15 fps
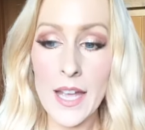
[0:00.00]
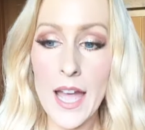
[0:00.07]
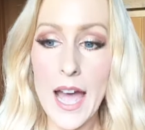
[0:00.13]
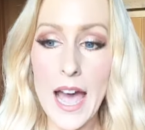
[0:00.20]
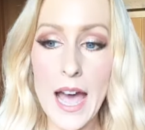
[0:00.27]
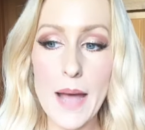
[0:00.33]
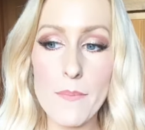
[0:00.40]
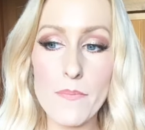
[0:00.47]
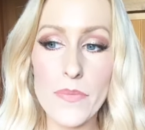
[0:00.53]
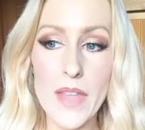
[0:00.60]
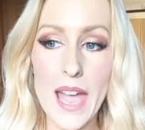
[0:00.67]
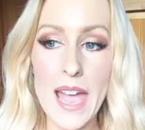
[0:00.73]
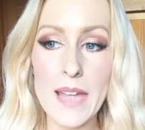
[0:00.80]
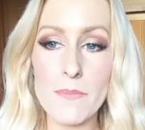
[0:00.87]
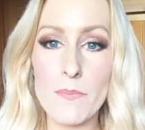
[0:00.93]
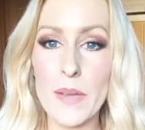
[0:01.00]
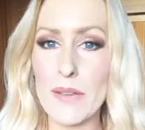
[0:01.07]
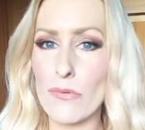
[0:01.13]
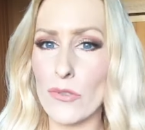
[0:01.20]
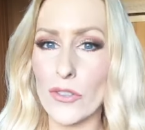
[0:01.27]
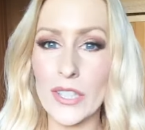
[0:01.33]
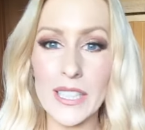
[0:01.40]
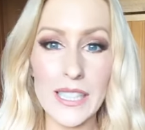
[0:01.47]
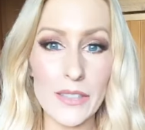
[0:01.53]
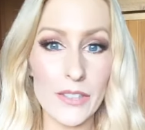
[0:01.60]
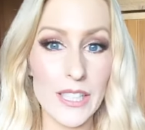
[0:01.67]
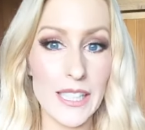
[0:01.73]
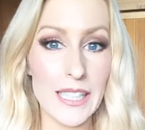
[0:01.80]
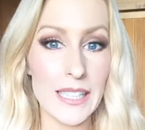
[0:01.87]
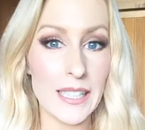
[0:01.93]
um, and be really,
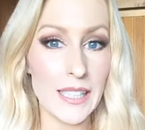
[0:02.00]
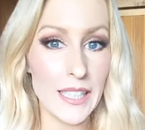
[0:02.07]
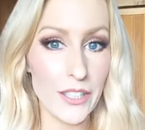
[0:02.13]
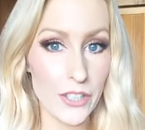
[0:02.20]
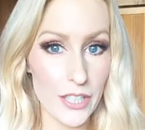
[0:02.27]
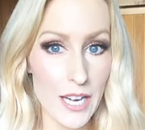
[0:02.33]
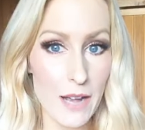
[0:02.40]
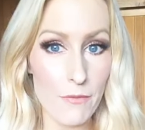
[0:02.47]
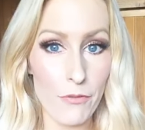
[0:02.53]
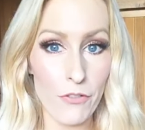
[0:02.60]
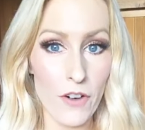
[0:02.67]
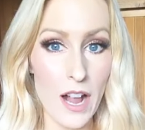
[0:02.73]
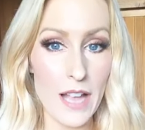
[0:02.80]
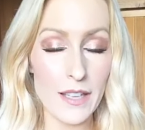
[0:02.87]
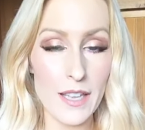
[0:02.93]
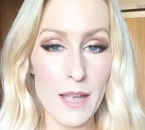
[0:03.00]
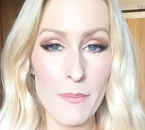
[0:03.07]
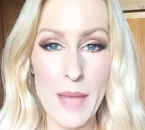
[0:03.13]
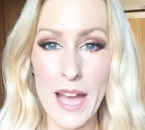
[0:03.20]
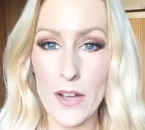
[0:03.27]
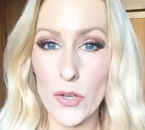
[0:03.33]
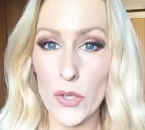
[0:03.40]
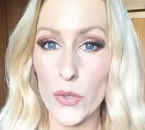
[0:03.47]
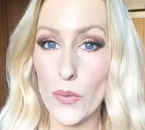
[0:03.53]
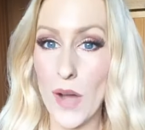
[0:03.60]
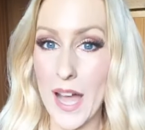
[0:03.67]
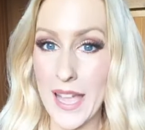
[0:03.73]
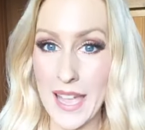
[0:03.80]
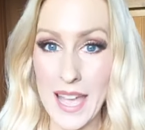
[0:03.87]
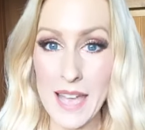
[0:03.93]
really clear and upfront about who
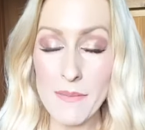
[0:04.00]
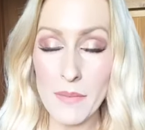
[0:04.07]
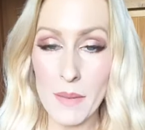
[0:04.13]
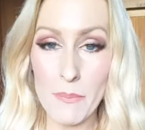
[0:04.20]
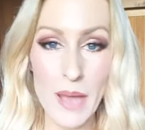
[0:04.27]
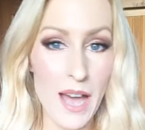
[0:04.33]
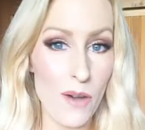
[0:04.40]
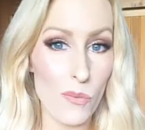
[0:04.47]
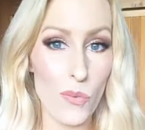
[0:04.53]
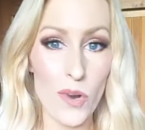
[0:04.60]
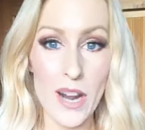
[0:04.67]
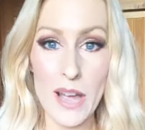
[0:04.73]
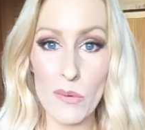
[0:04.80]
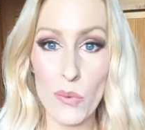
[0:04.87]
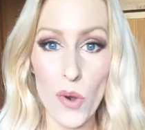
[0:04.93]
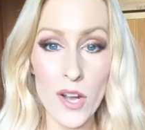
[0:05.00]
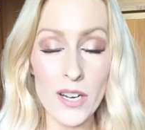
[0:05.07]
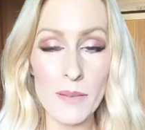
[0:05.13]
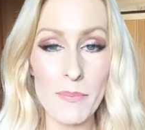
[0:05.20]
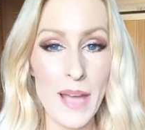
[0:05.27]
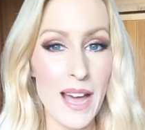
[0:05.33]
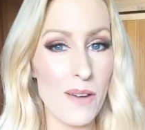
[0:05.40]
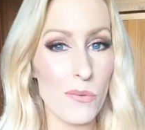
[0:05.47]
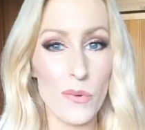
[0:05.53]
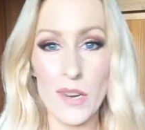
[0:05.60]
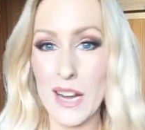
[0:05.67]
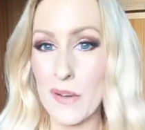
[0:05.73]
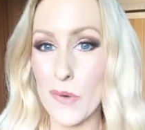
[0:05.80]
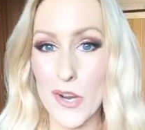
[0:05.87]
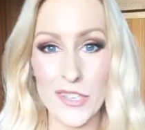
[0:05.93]
I am, about what I want, about what
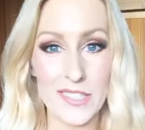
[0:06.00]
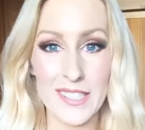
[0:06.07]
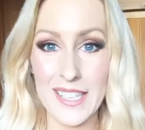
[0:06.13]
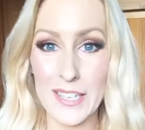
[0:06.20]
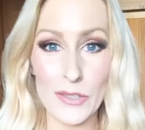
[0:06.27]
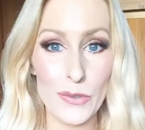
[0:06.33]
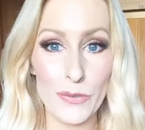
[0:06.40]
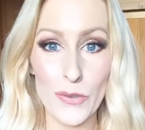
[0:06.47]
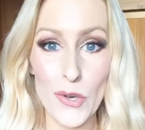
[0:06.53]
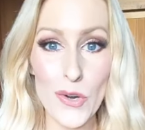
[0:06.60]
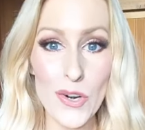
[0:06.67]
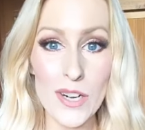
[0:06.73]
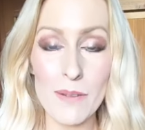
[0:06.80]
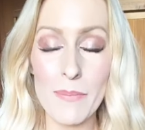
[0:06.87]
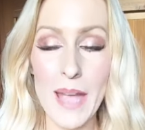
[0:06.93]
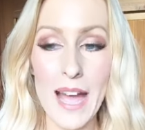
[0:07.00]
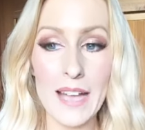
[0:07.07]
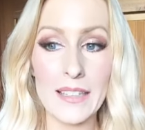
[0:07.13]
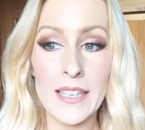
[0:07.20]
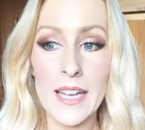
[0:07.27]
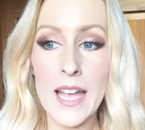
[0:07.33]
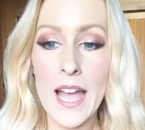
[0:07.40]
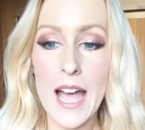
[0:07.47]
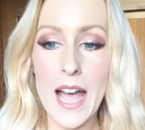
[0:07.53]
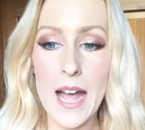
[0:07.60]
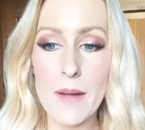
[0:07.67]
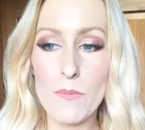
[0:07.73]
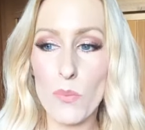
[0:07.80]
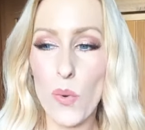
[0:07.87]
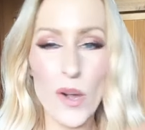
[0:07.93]
I won't settle for, about
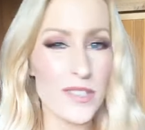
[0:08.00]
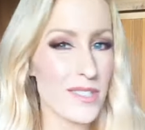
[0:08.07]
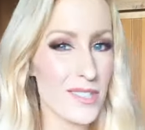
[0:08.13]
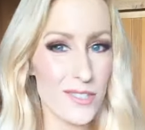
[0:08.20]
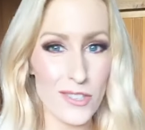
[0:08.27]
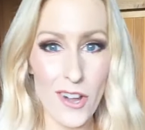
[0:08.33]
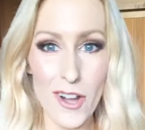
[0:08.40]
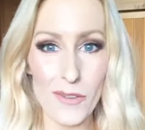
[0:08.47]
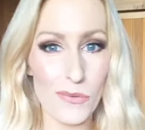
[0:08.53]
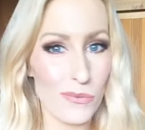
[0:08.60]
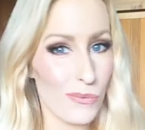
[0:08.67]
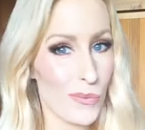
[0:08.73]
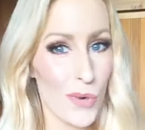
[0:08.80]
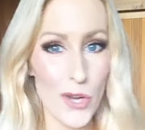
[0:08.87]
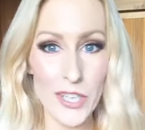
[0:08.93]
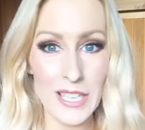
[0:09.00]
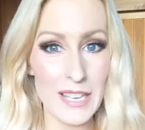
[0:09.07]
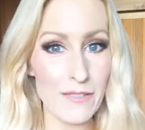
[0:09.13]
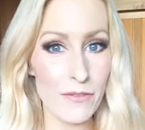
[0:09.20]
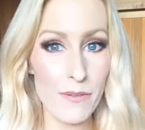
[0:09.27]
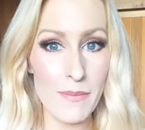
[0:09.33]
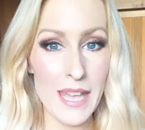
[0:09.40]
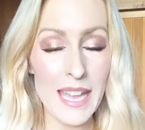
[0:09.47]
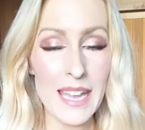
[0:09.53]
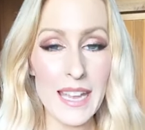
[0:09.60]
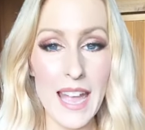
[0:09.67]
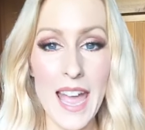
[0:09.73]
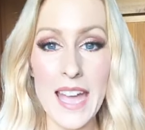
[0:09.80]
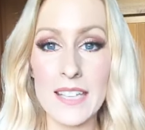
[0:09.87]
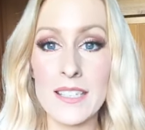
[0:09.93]
um, what's not working for me,
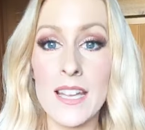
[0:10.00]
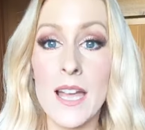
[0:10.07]
and